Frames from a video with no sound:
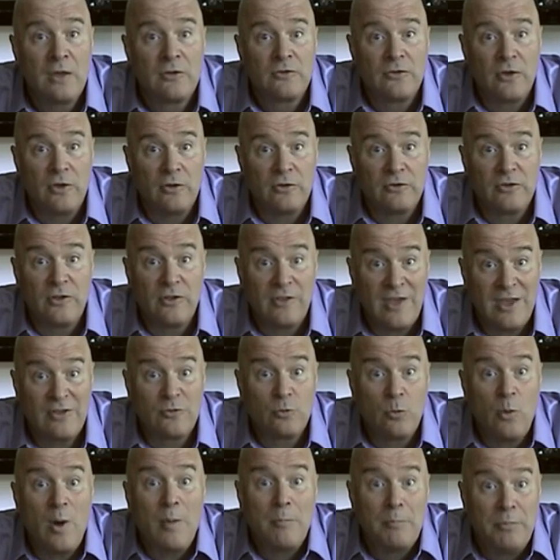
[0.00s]
So
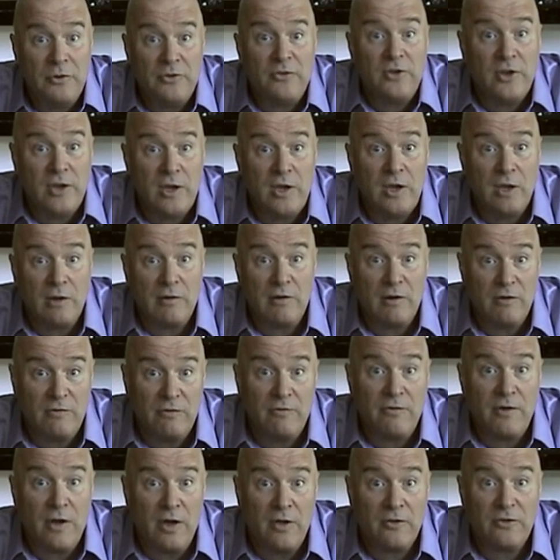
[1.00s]
that's one particular
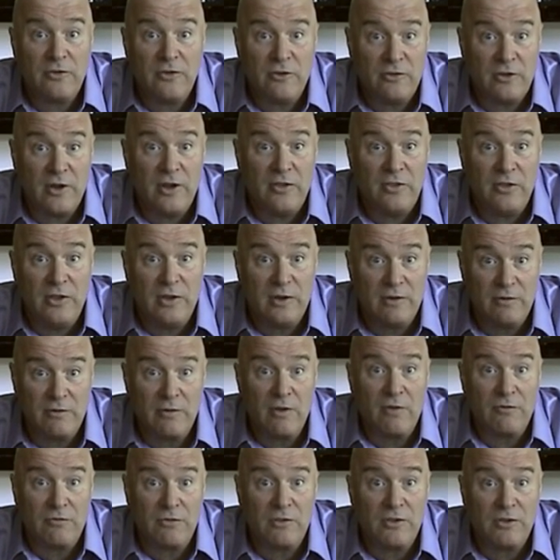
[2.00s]
advantage, I think,
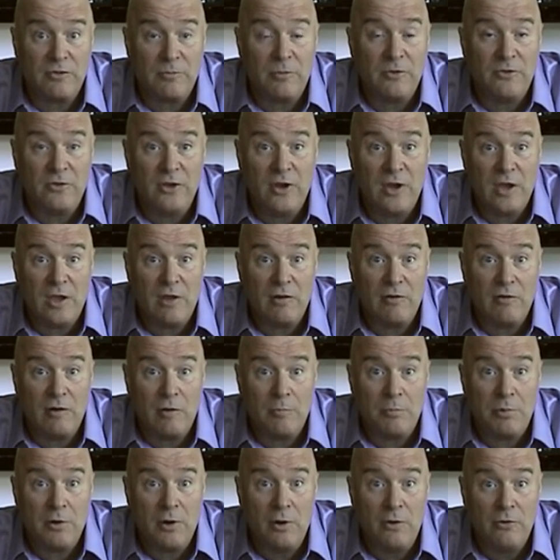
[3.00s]
of this
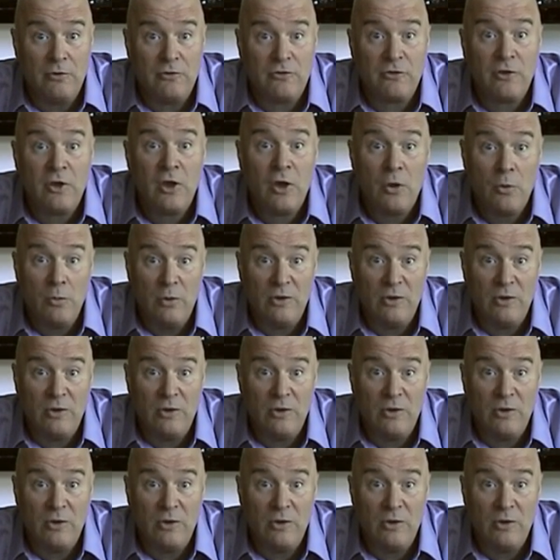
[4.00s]
particular approach,